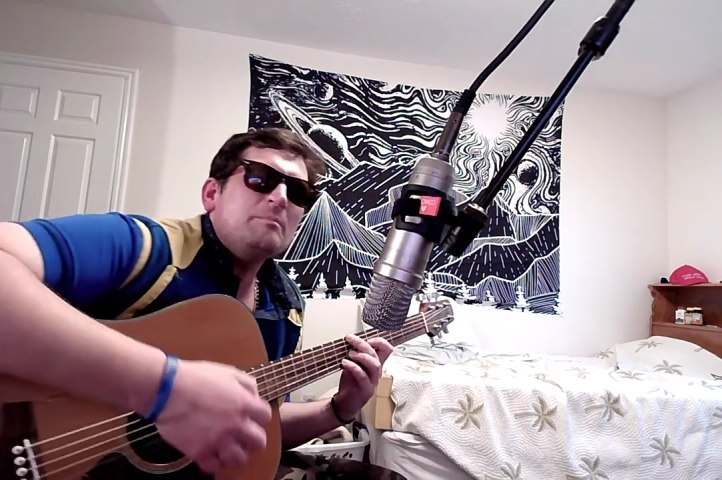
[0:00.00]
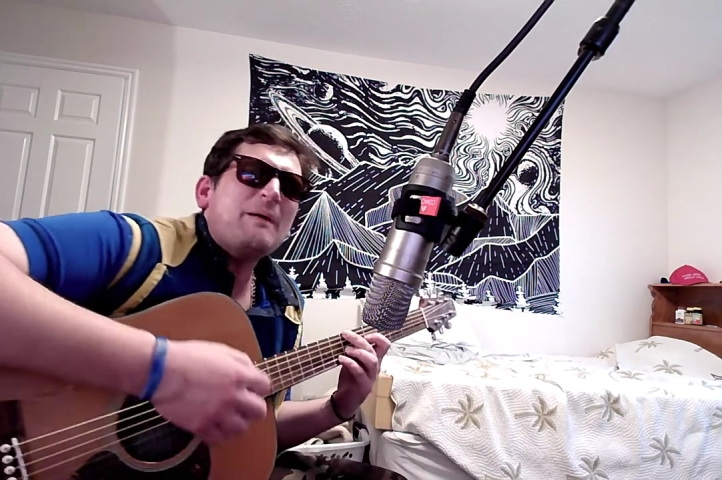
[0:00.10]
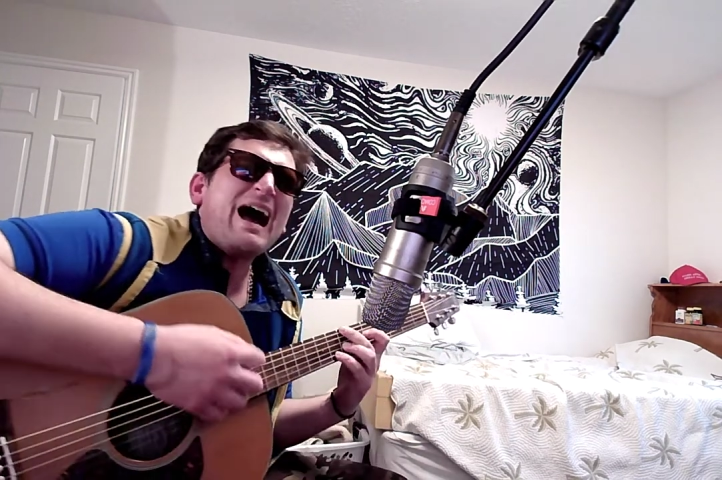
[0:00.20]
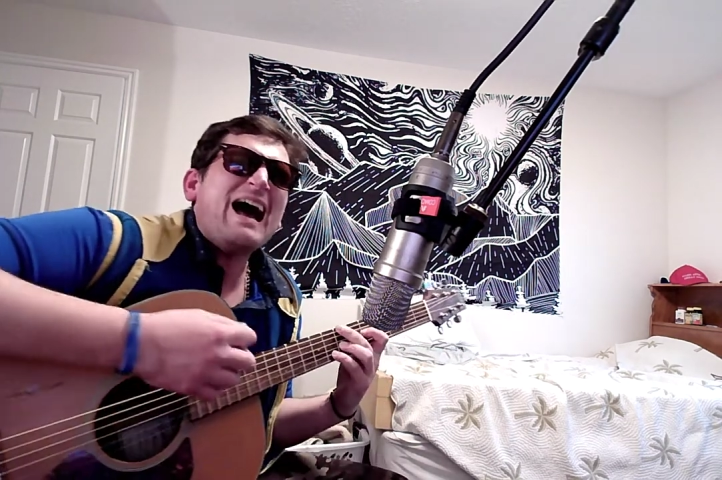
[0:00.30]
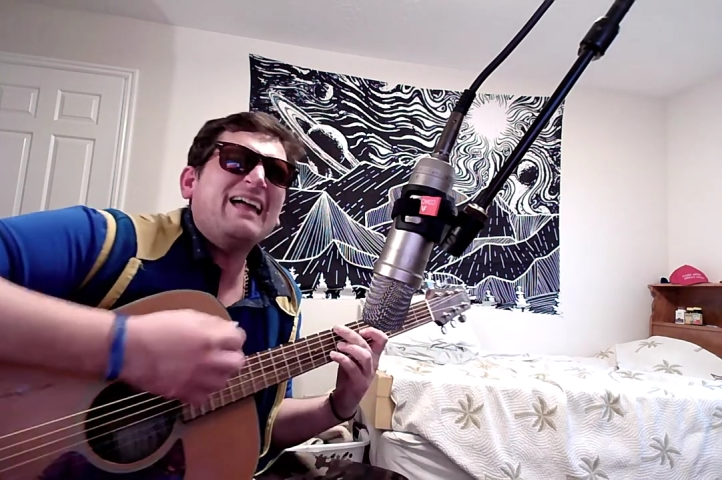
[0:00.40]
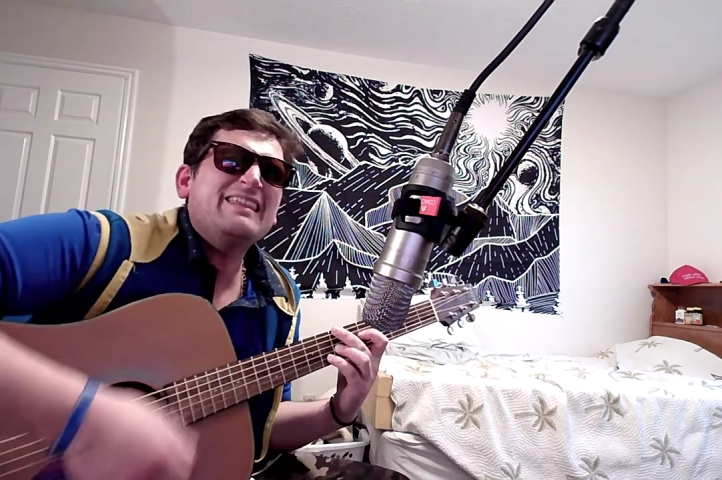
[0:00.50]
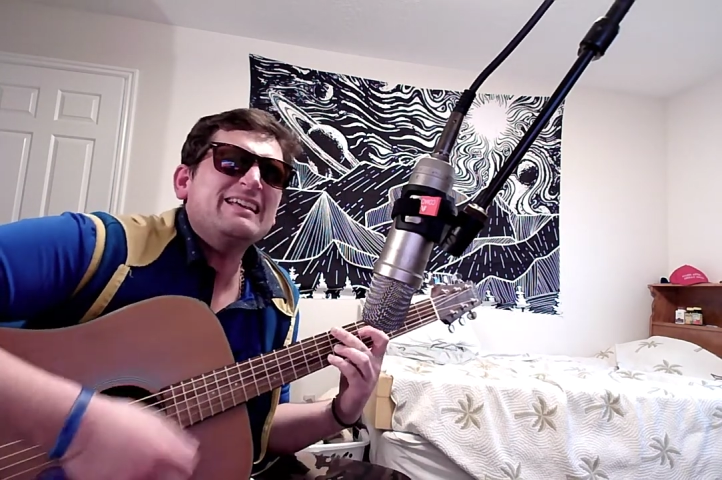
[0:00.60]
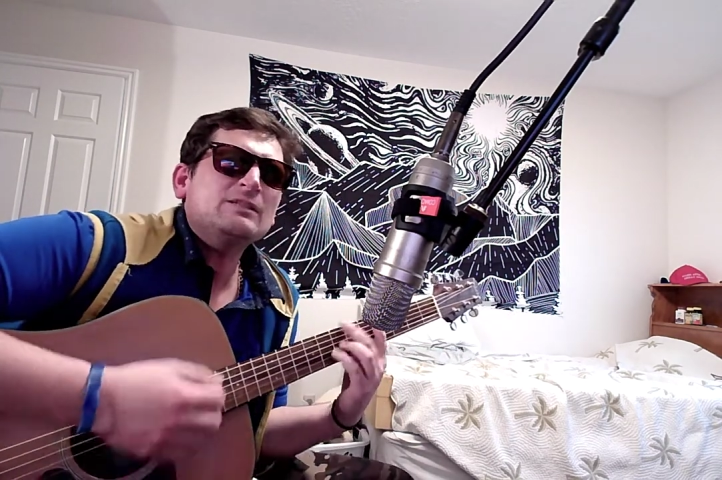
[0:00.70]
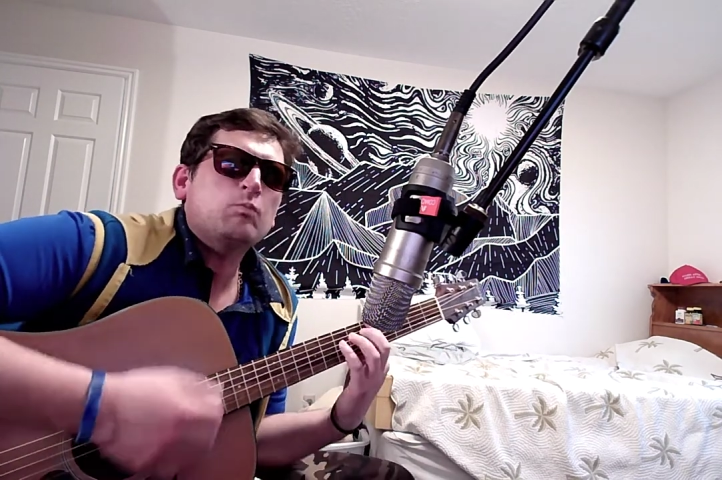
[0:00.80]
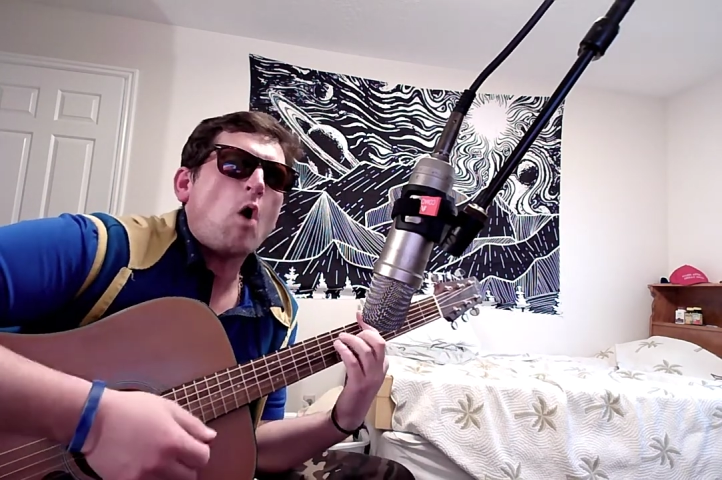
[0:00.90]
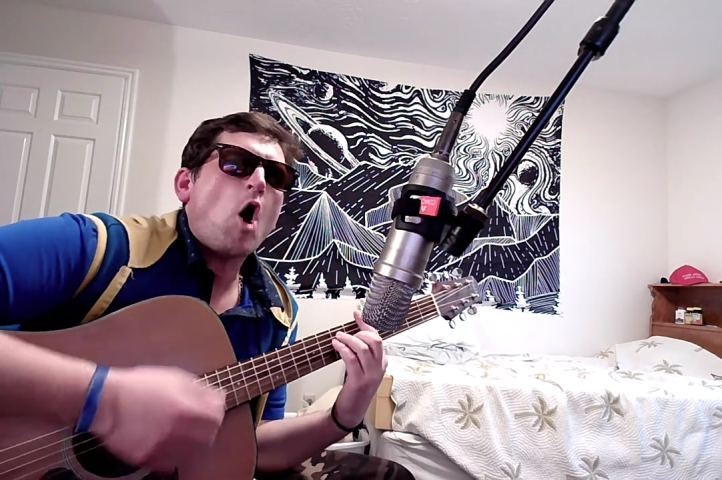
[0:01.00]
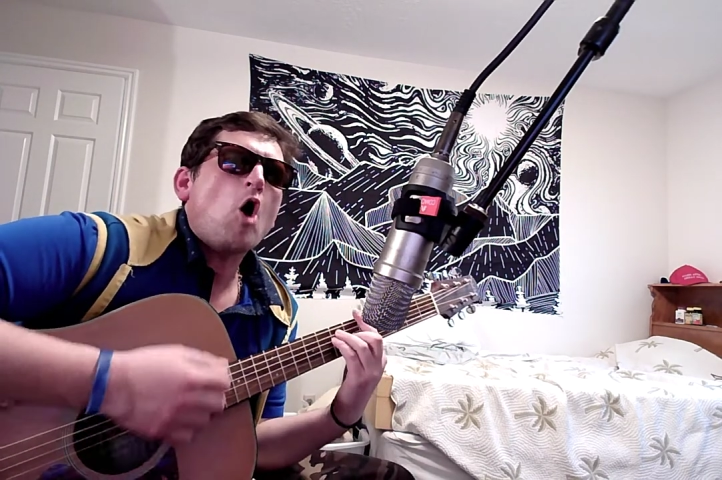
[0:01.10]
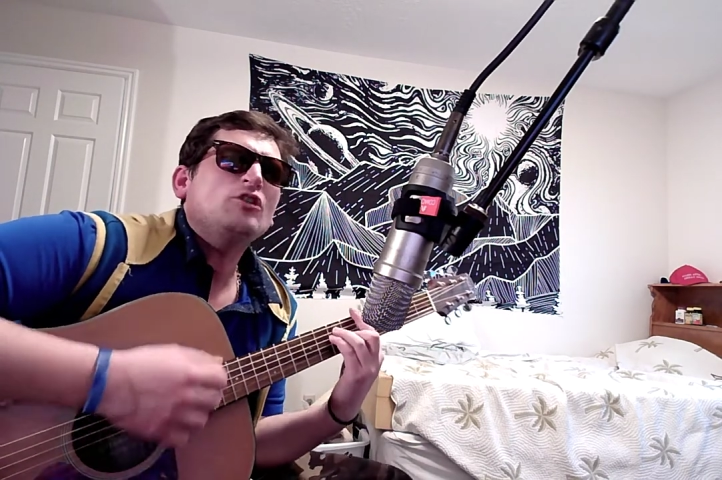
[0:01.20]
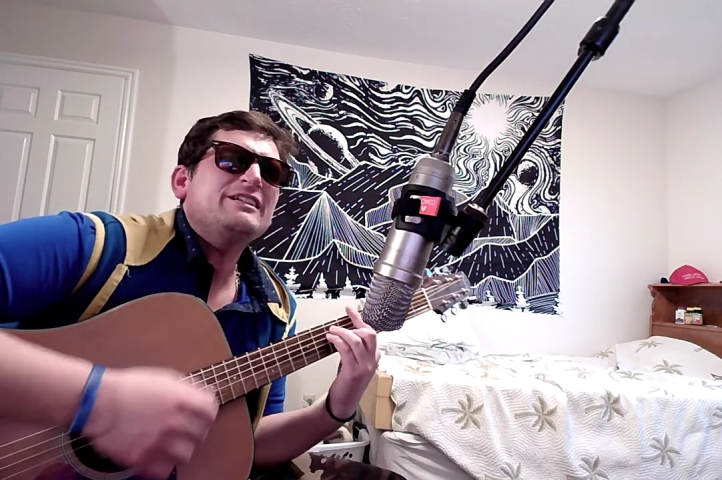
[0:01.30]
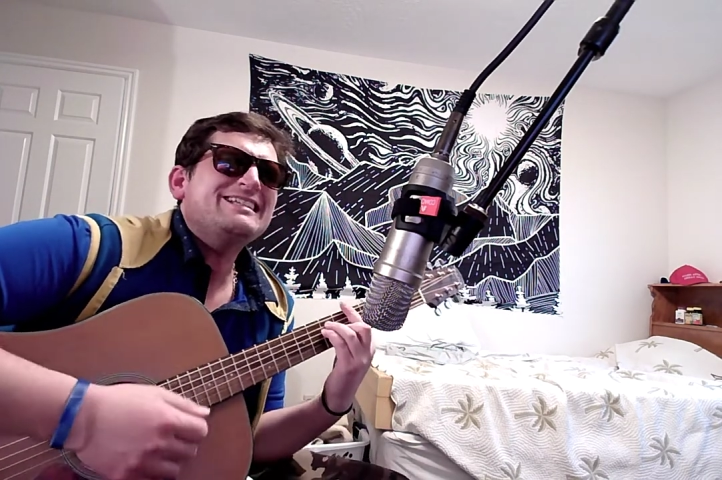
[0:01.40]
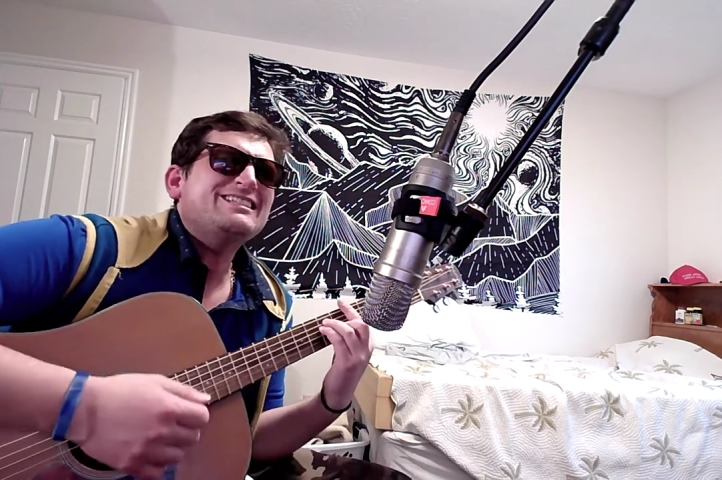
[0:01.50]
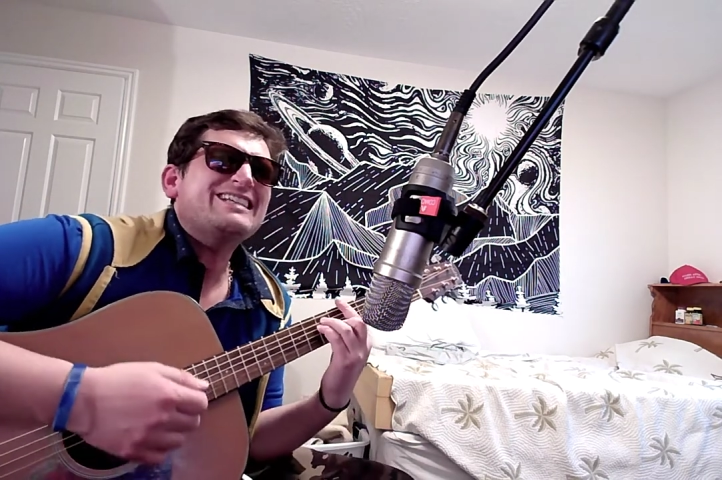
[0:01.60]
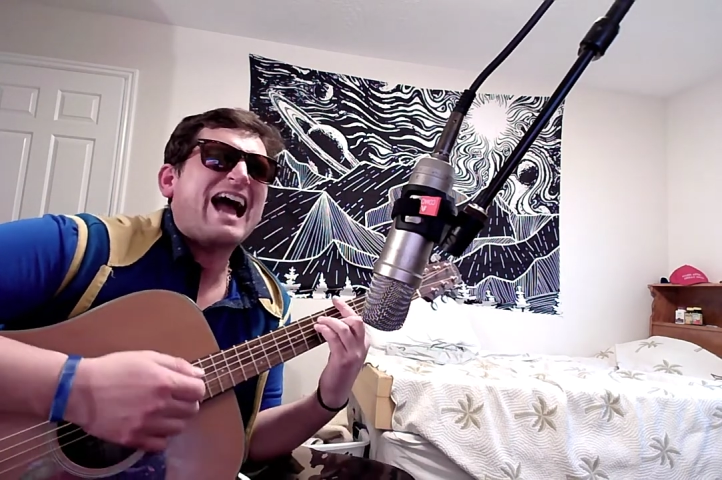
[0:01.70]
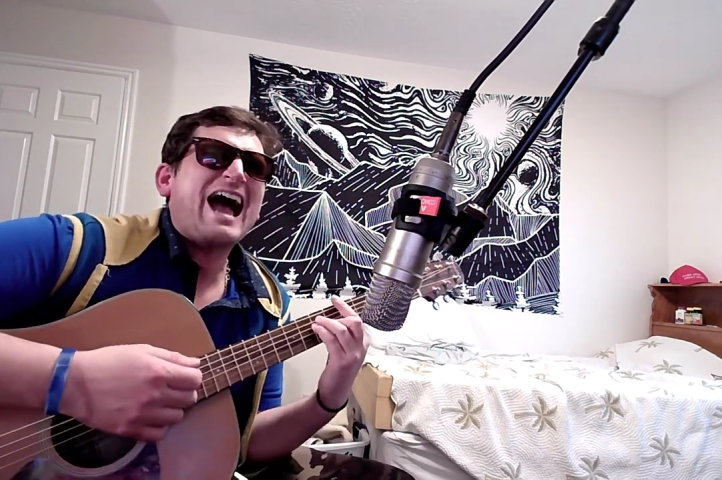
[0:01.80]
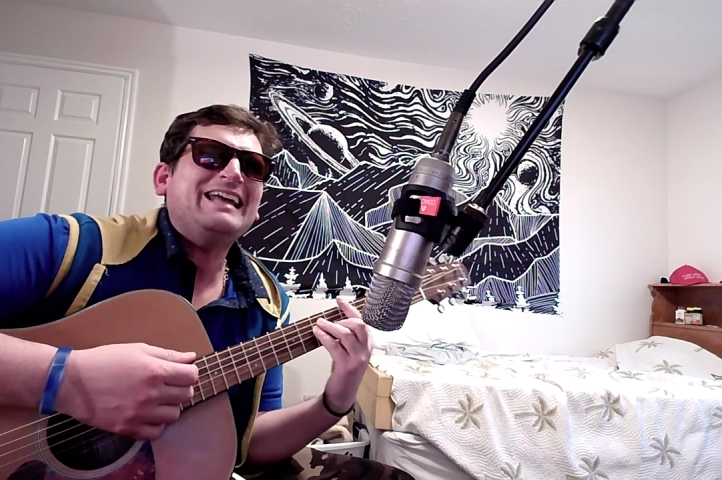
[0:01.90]
buy this Walden
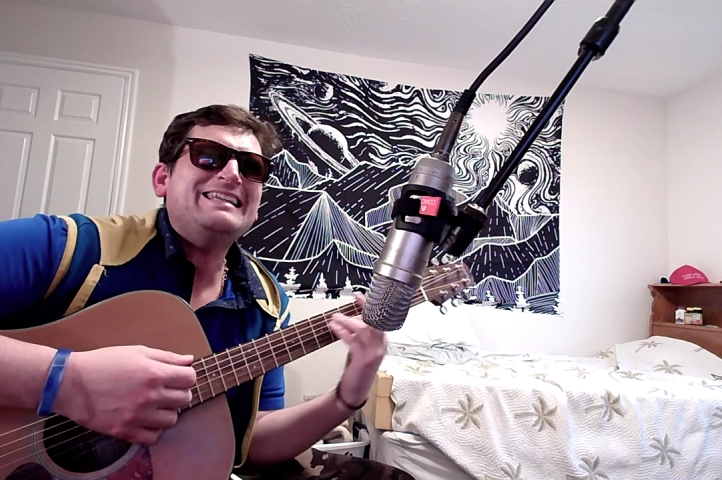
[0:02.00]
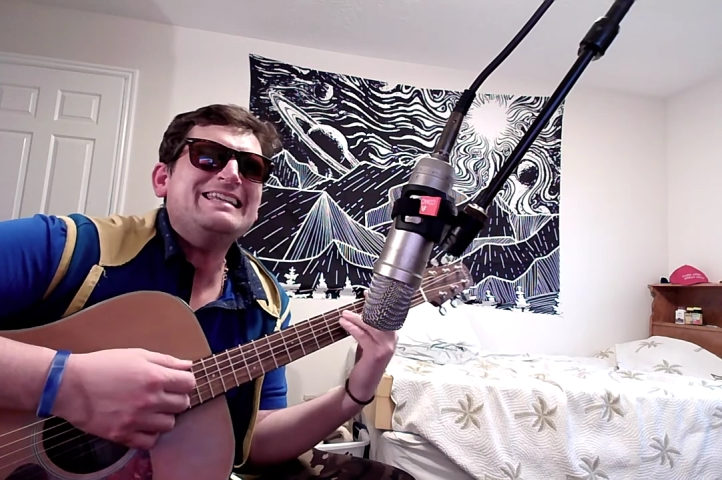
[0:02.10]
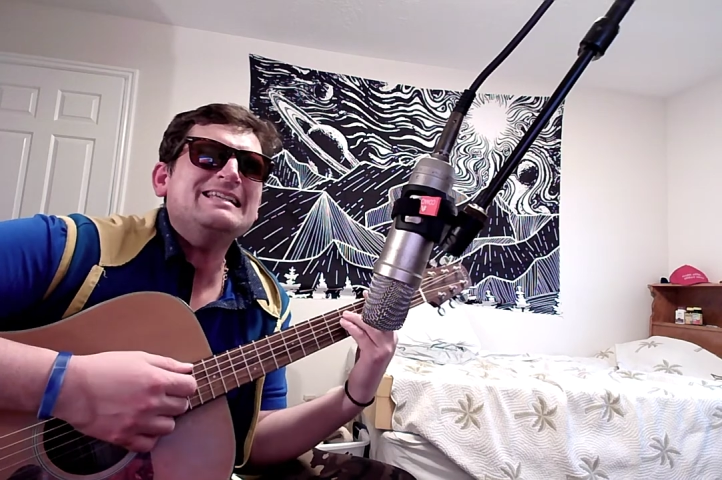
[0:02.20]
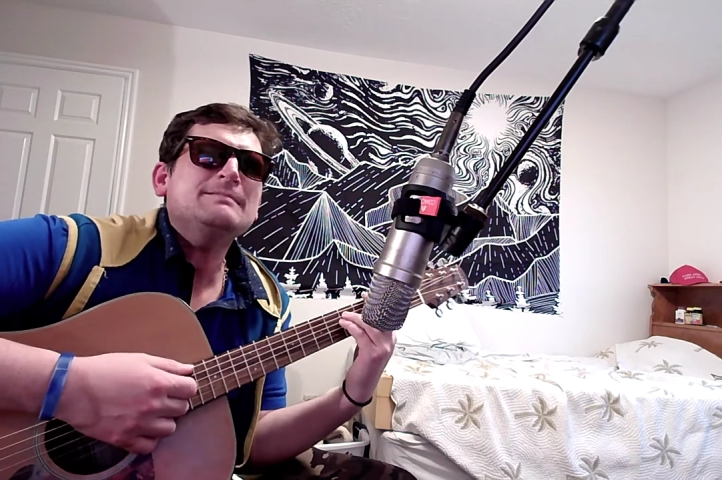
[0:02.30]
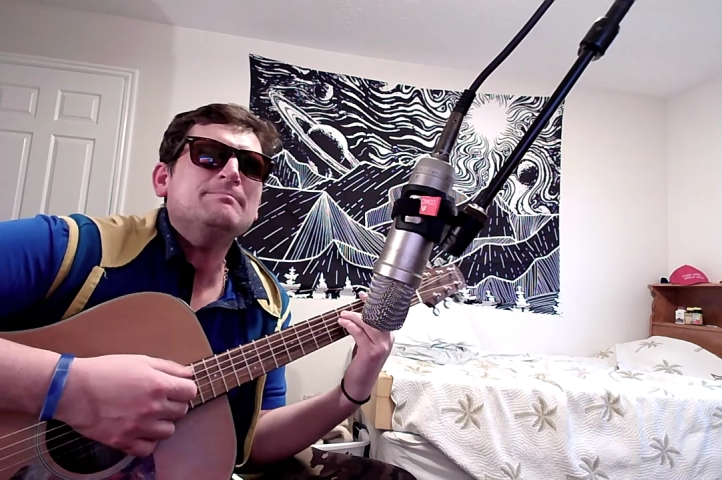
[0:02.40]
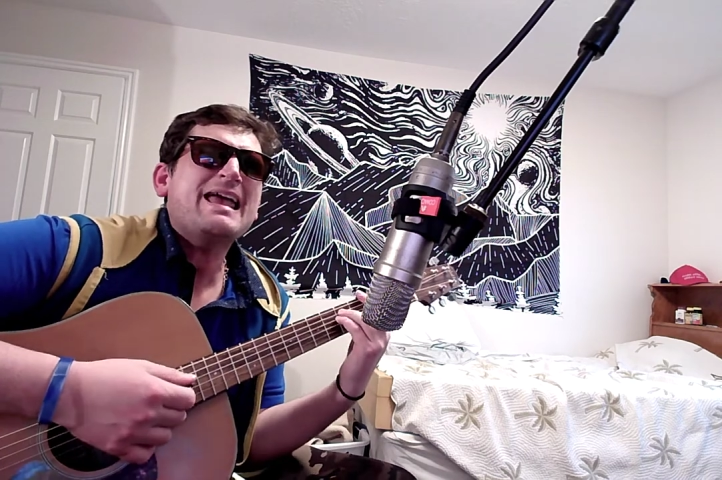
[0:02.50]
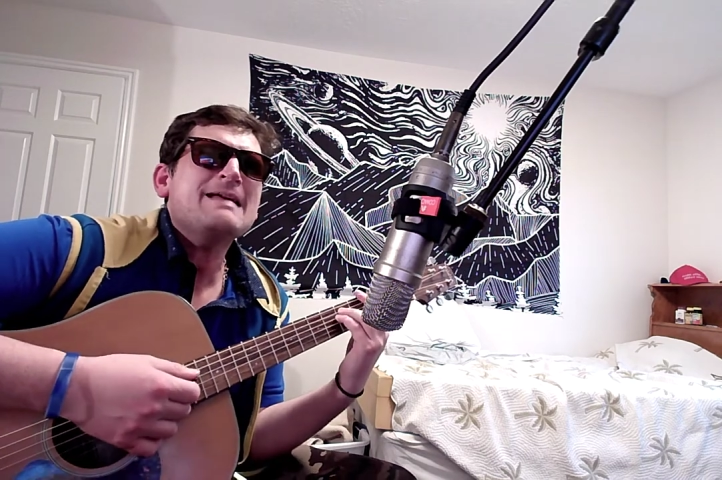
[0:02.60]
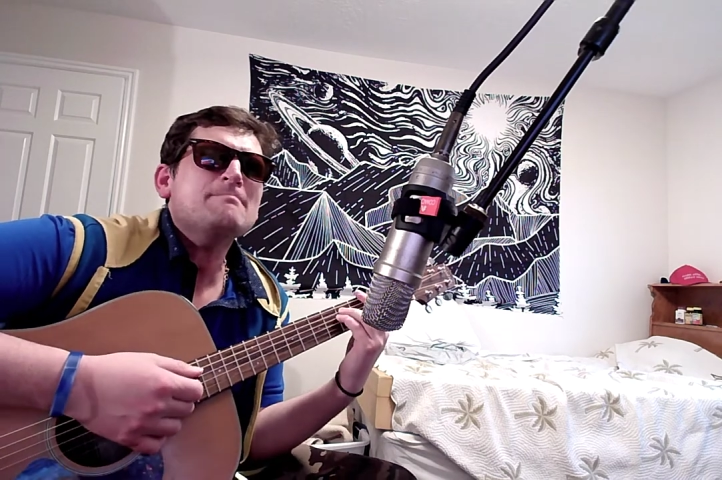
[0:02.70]
Chinese-made